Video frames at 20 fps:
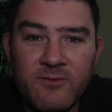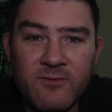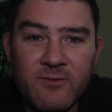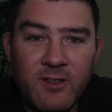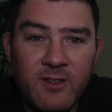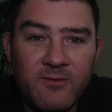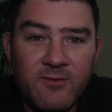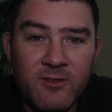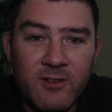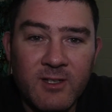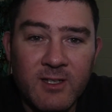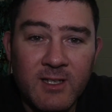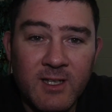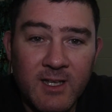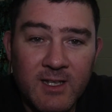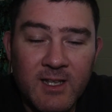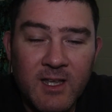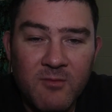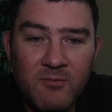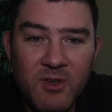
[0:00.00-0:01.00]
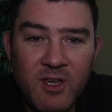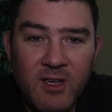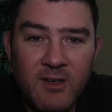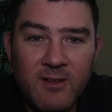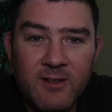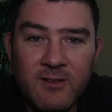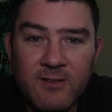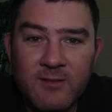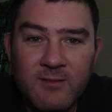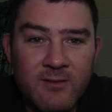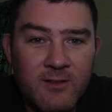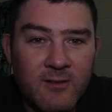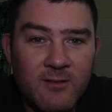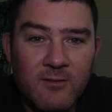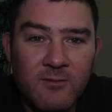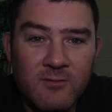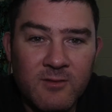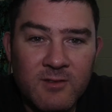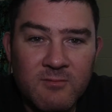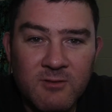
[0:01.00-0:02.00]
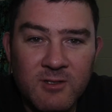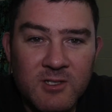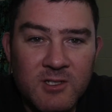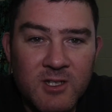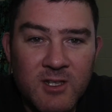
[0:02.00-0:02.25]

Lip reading: if I can get that powder, then I'll switch